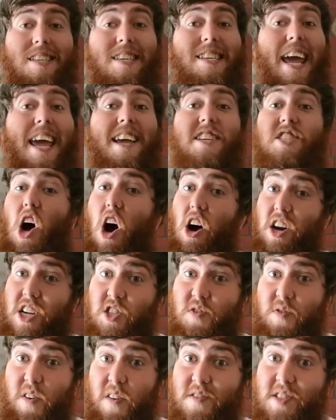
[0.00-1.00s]
Today is
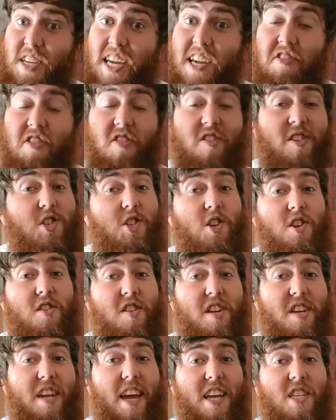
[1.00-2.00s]
August 15th, and the shirt of
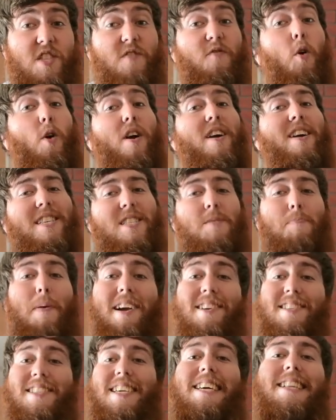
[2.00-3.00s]
the day is for
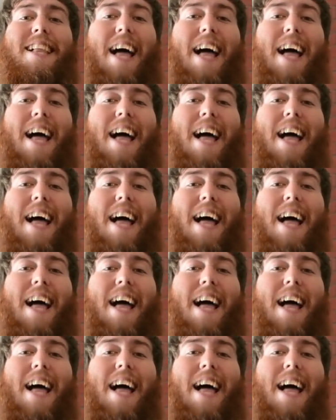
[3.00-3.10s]
Kaspersky